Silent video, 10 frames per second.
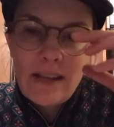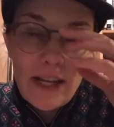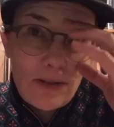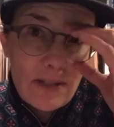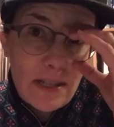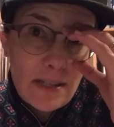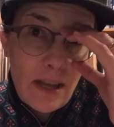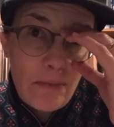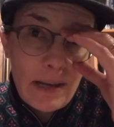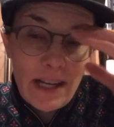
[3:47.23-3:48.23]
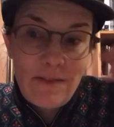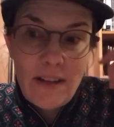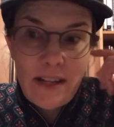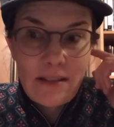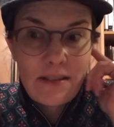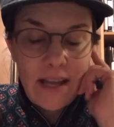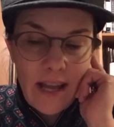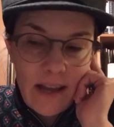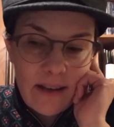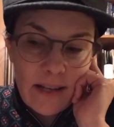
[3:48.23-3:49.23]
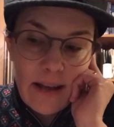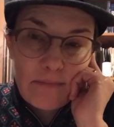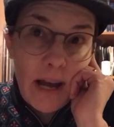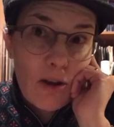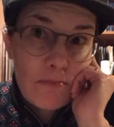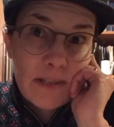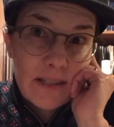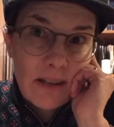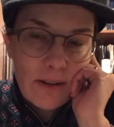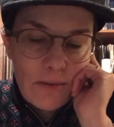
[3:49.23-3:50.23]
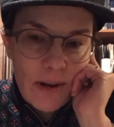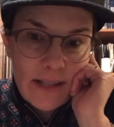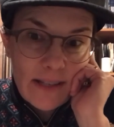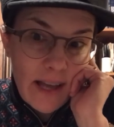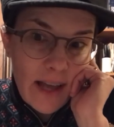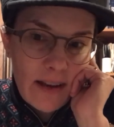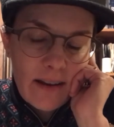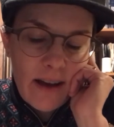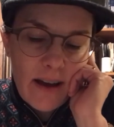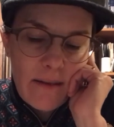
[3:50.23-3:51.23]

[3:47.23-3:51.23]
I used to sell Picket Fence, and I hope to sell their wines again.